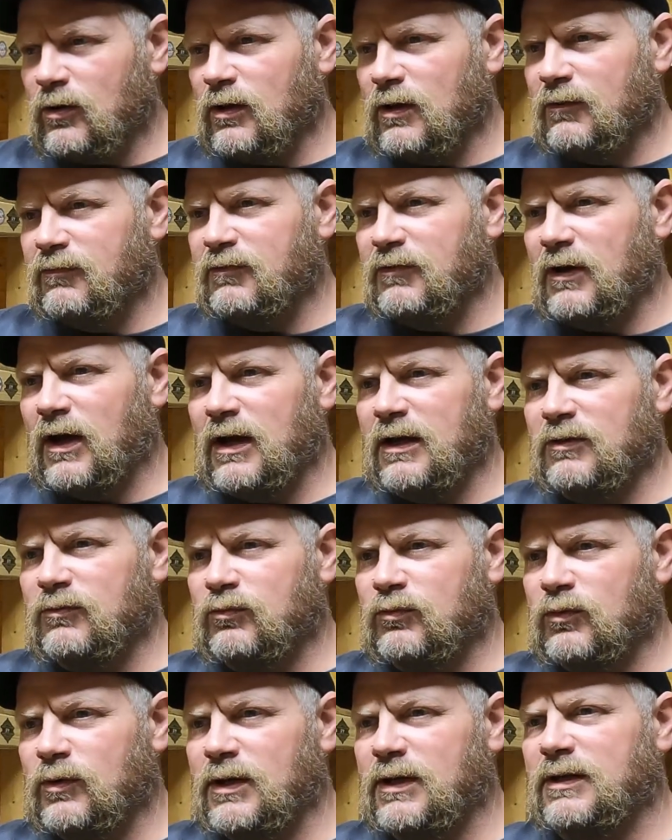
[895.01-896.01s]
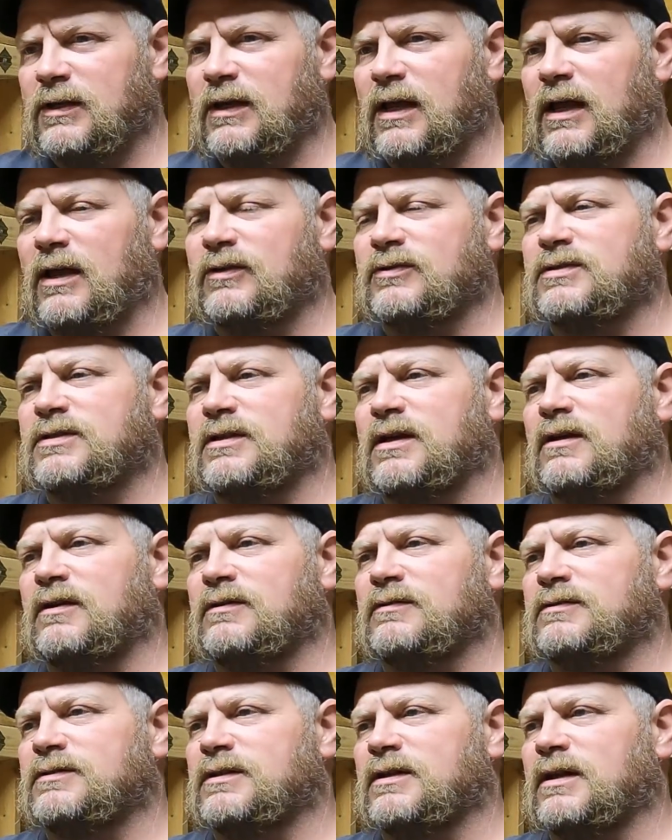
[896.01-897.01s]
if I went
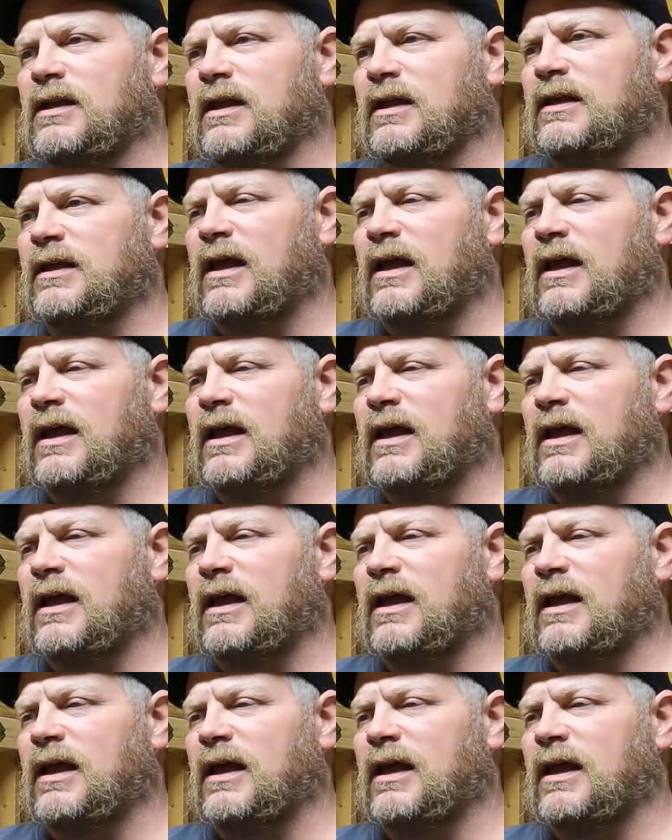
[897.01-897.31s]
downstairs and I